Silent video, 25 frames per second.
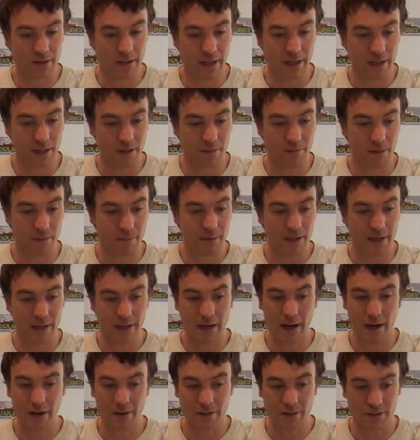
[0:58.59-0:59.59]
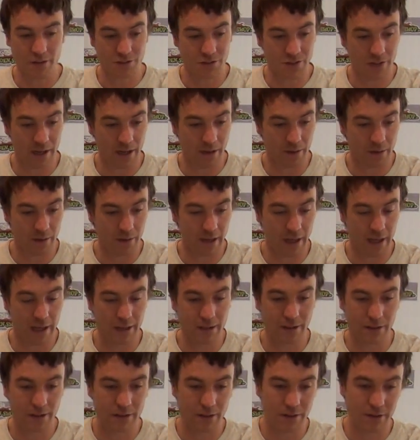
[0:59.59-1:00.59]
take maybe a garden trowel
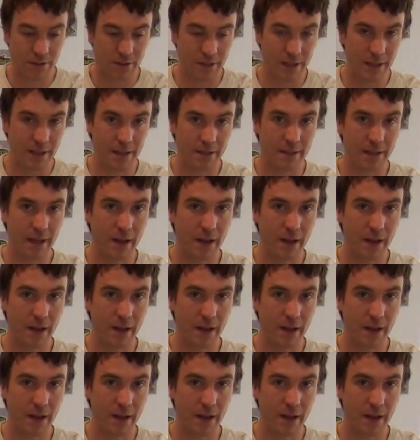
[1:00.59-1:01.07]
and dig